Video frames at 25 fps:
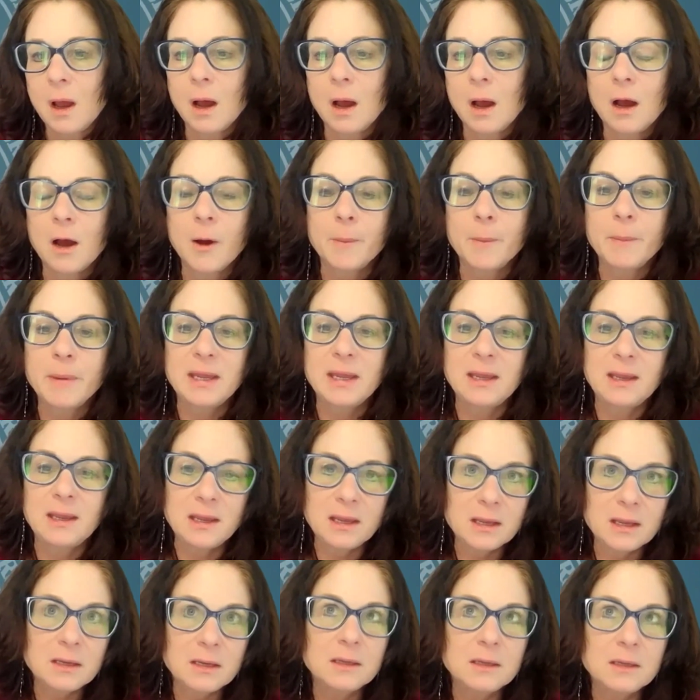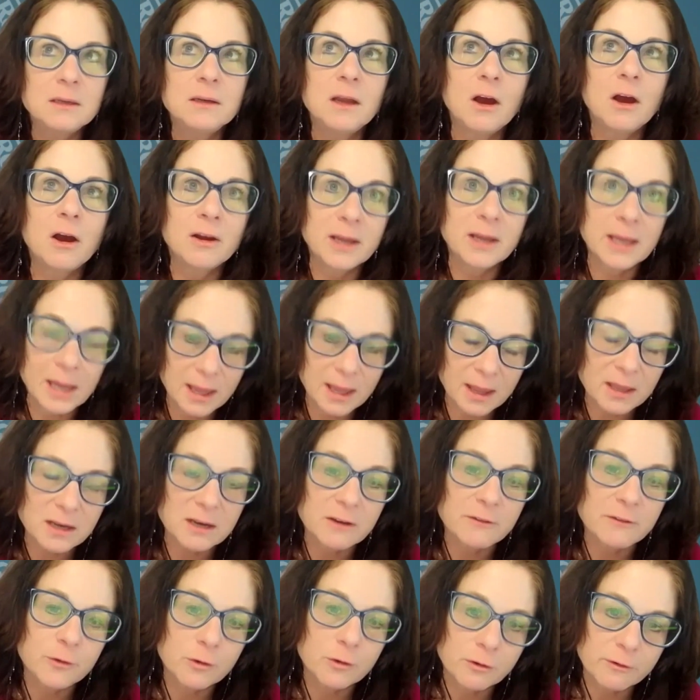Again,
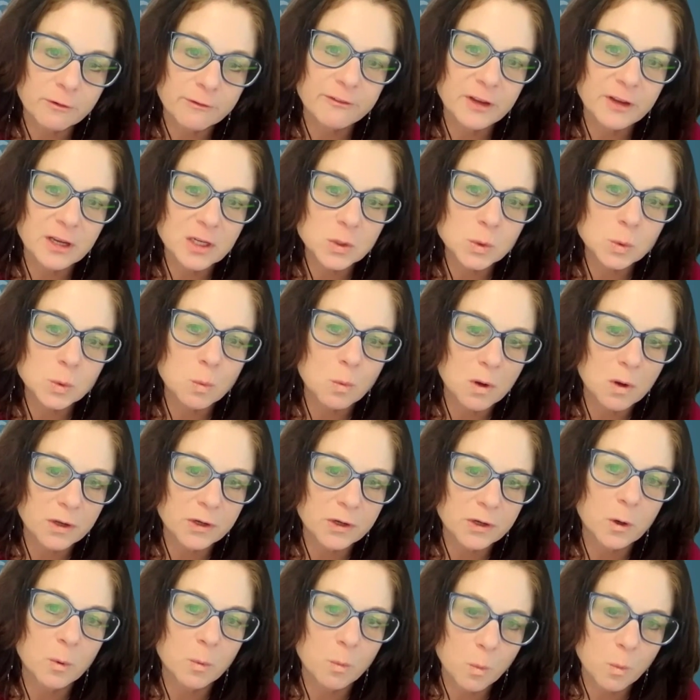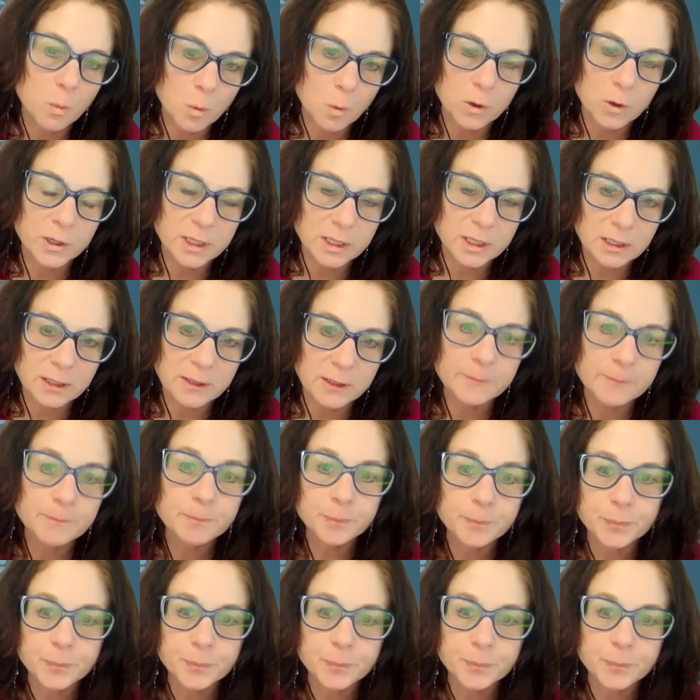if you're a phase one awardee,